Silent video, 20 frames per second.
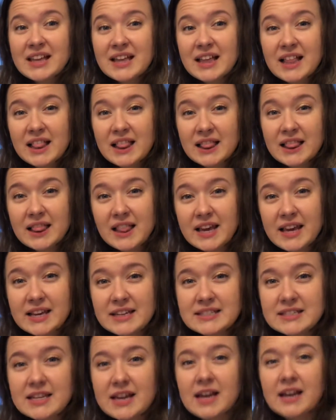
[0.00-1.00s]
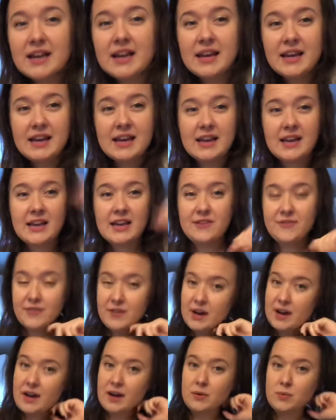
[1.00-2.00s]
like I said, if
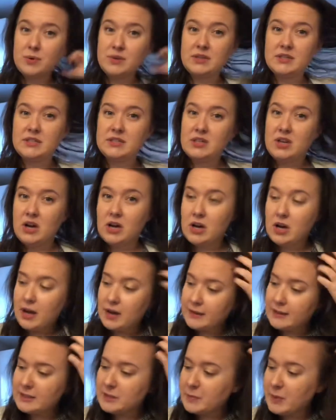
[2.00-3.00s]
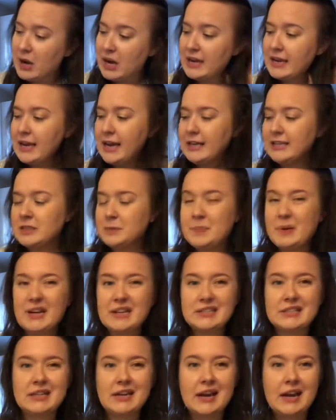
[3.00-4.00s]
I was on the spot and had to pick
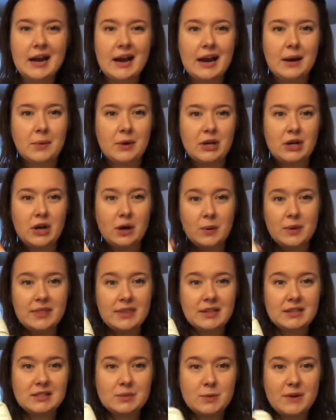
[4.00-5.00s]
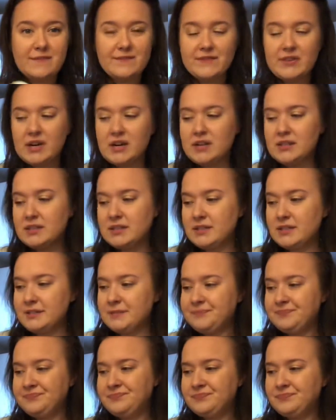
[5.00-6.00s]
today, I would go with this one first,
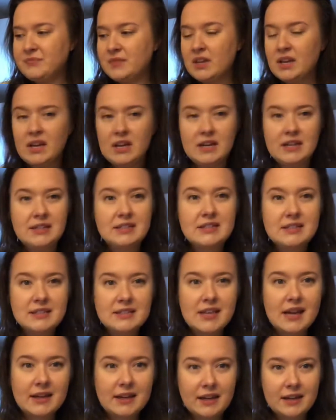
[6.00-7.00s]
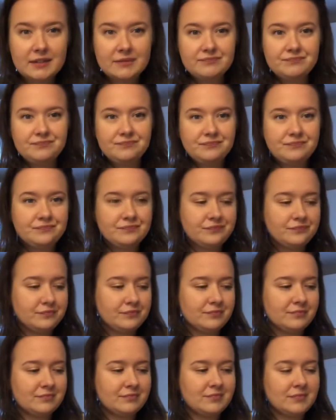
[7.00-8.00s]
second,
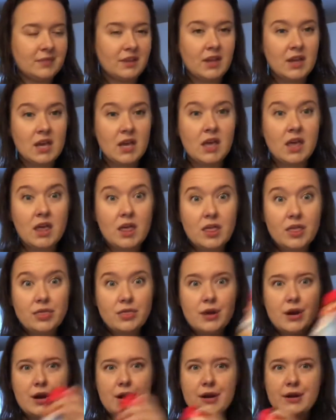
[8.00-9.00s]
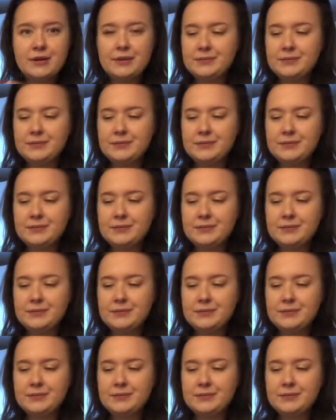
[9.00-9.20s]
third.